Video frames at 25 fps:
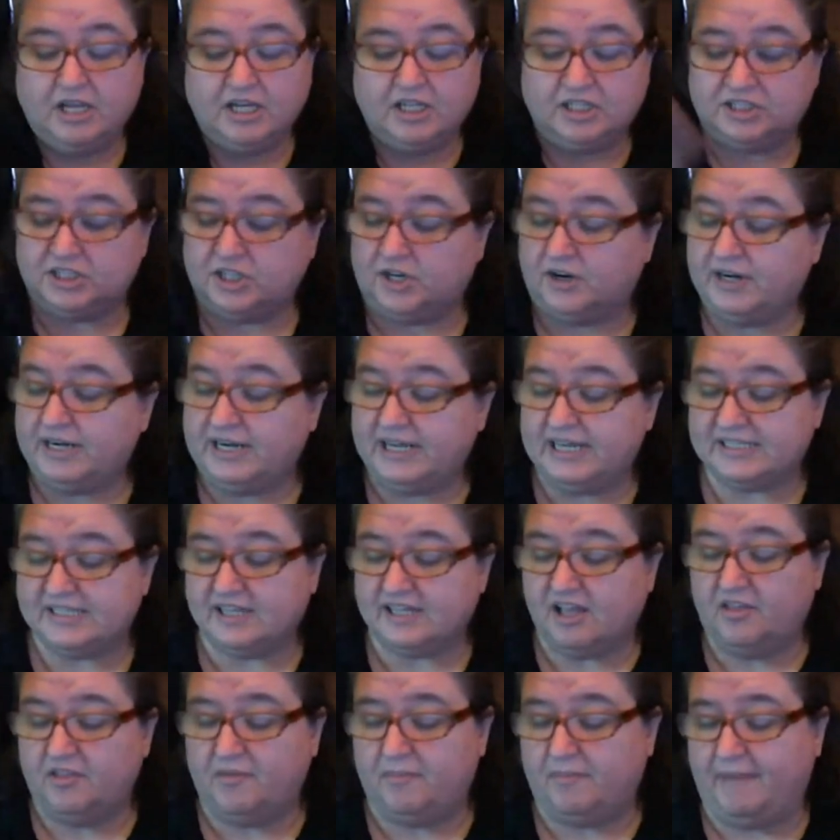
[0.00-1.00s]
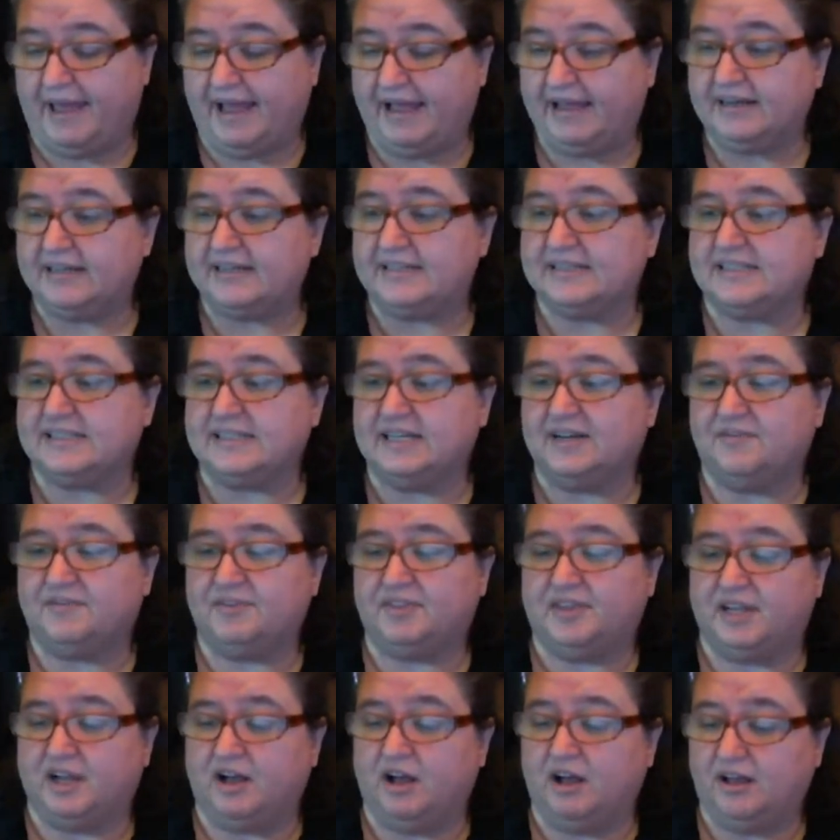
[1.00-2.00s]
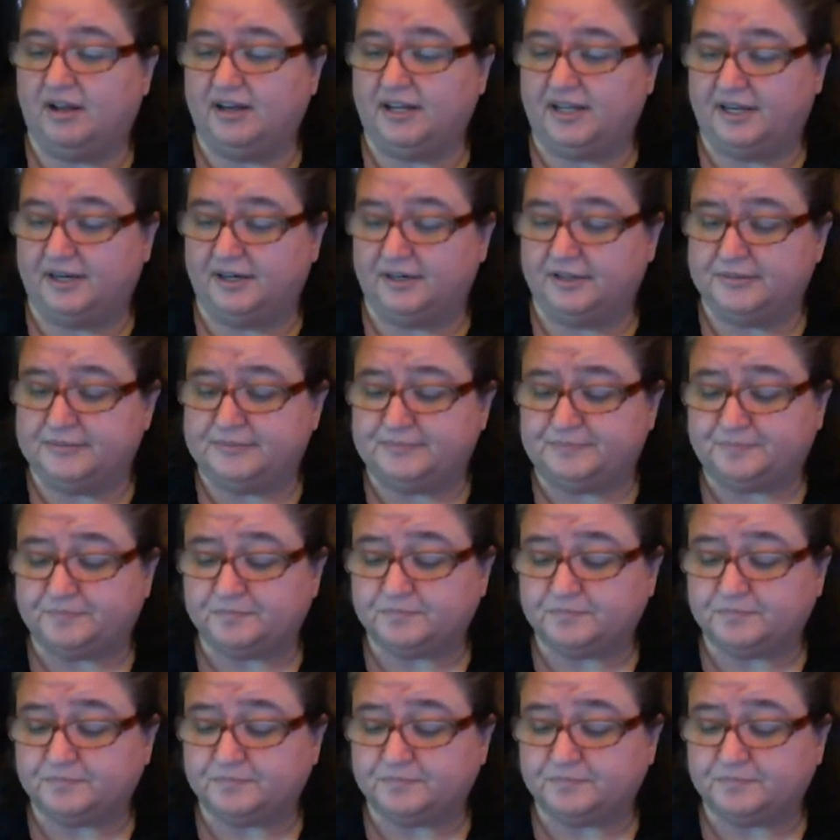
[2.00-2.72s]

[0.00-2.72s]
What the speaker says: She already has all the magnets and everything on here.